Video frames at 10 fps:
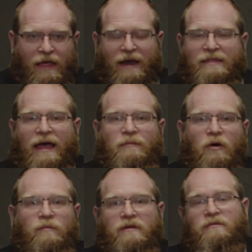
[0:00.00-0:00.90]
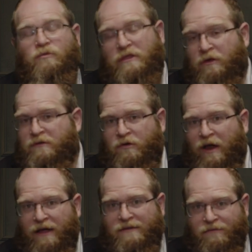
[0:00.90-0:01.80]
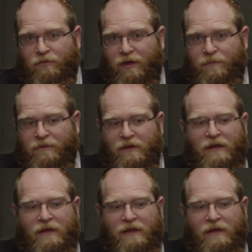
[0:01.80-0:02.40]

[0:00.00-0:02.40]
And at that moment, with those cracks of the whip,